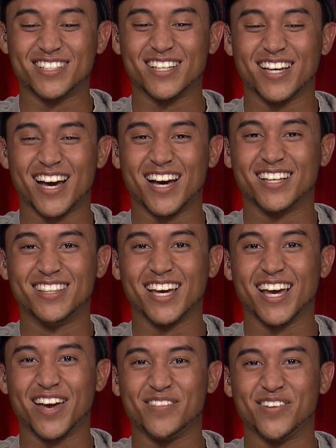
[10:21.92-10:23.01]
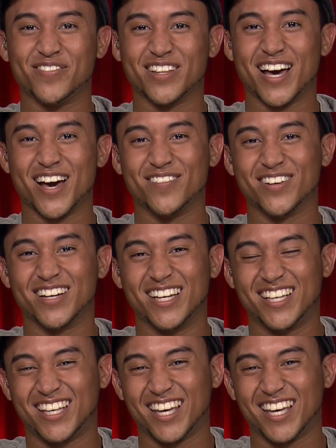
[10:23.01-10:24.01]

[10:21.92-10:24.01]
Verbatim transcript: it's yeah, they hate me for that. But